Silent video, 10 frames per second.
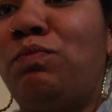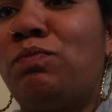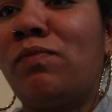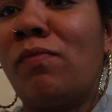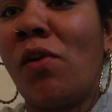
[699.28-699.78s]

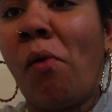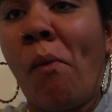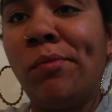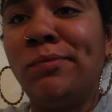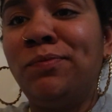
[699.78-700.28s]
Why are you still
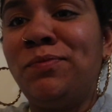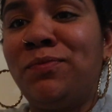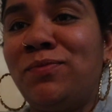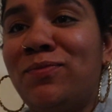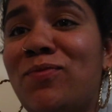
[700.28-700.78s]
eating, huh?
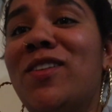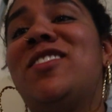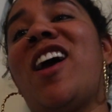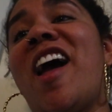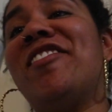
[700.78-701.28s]

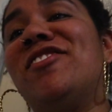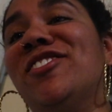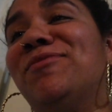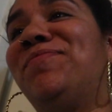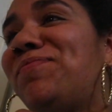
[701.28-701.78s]
It's candy.